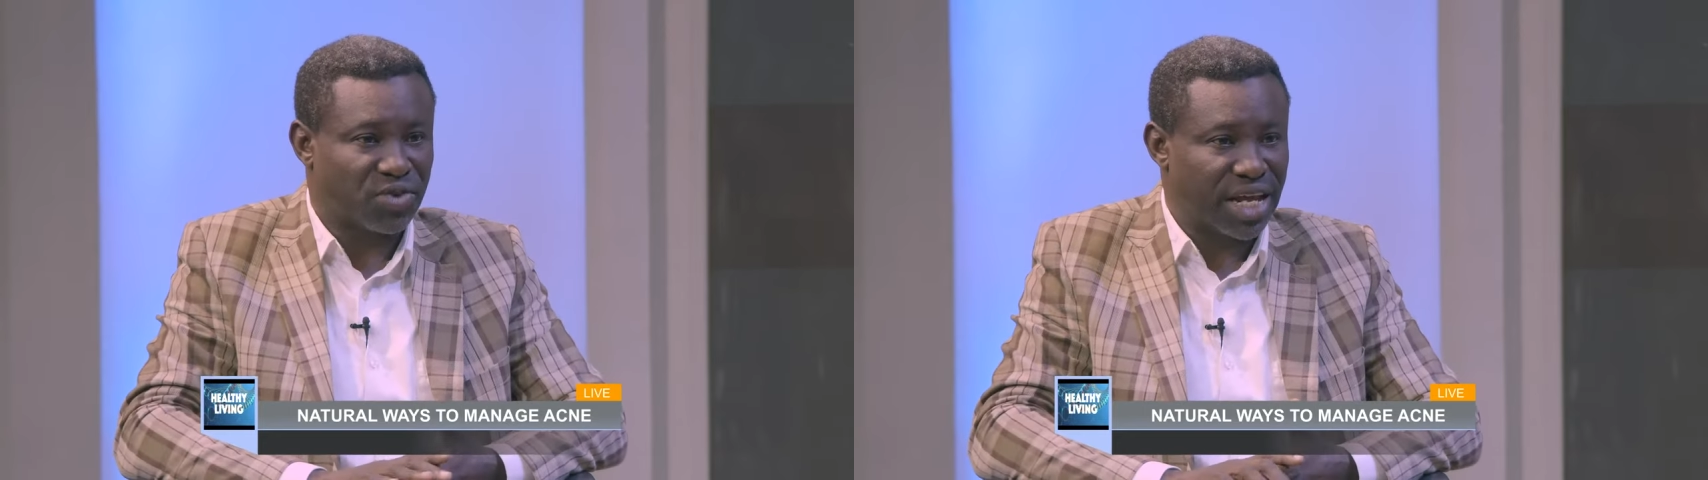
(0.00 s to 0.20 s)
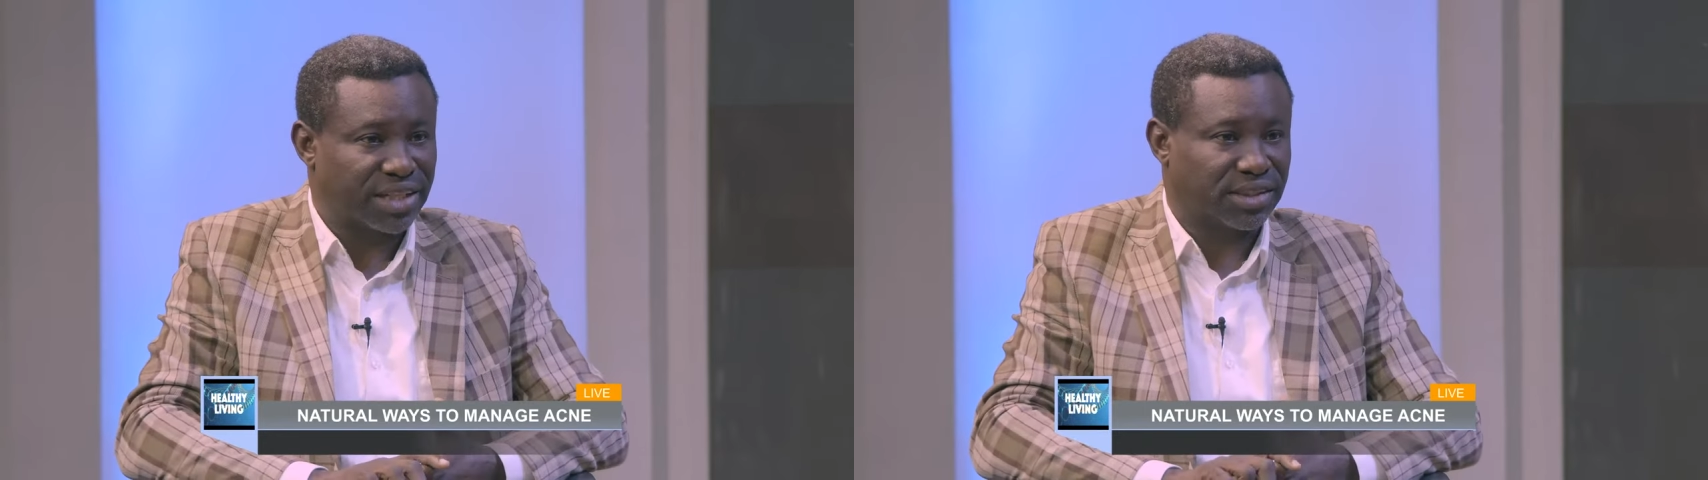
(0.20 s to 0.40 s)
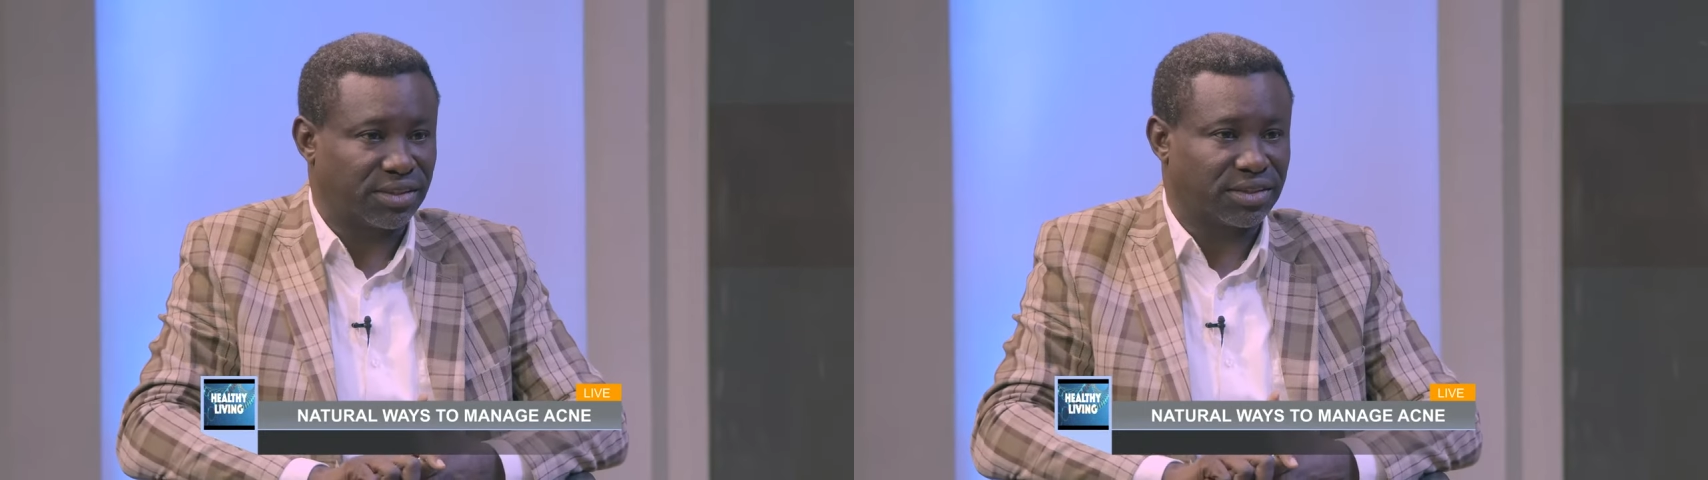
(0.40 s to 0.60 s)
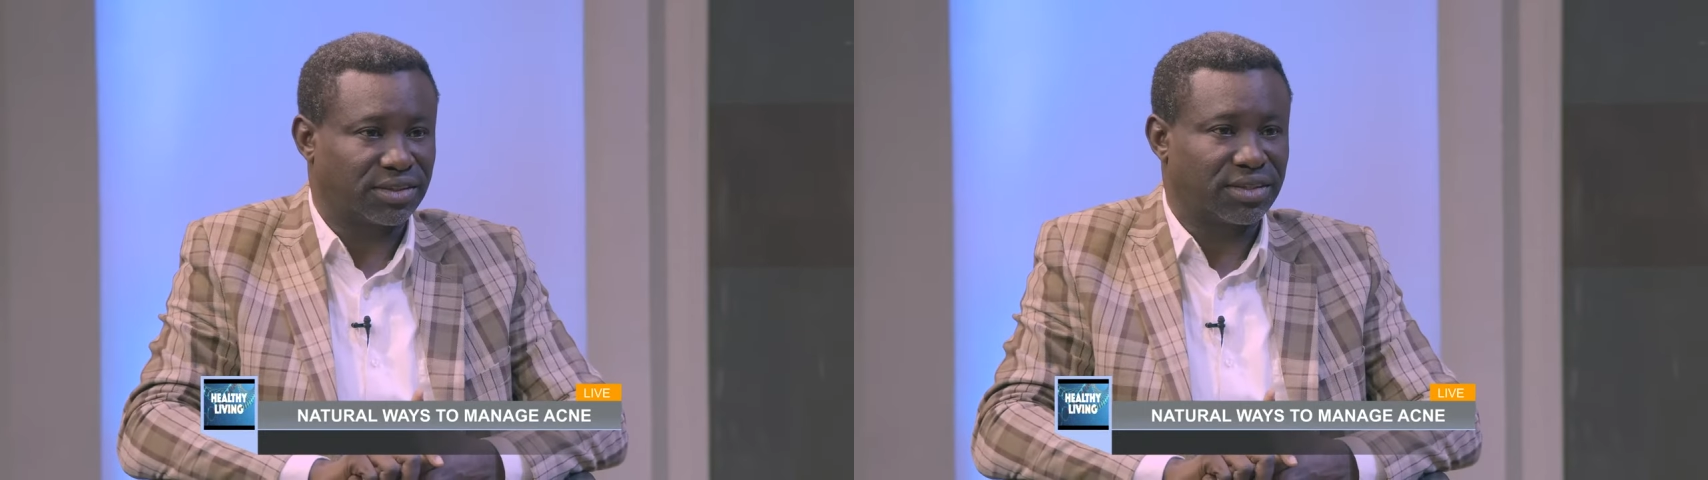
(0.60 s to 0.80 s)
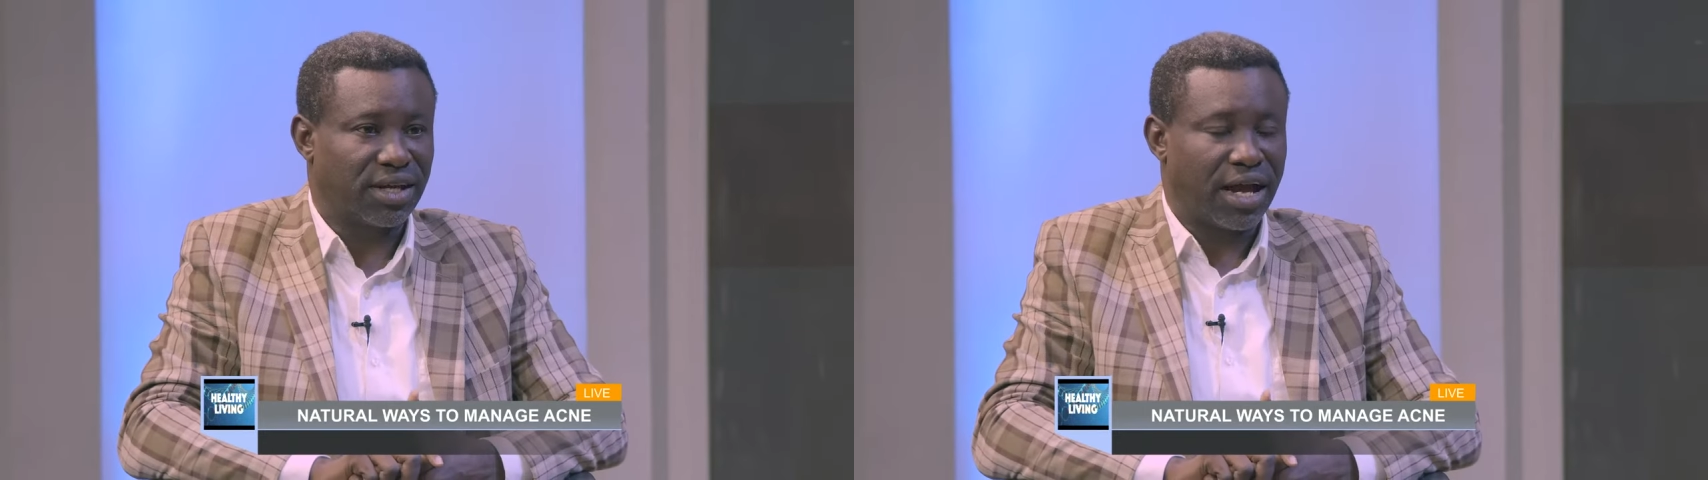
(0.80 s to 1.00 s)

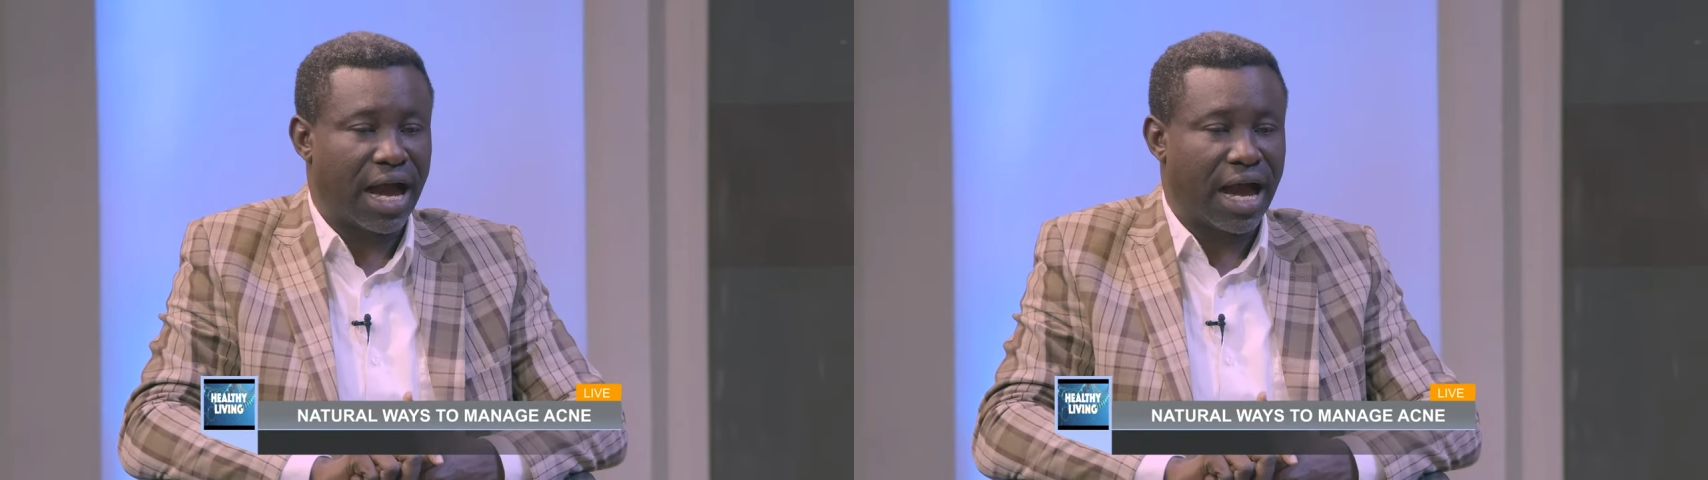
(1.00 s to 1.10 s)
lectures. Mm.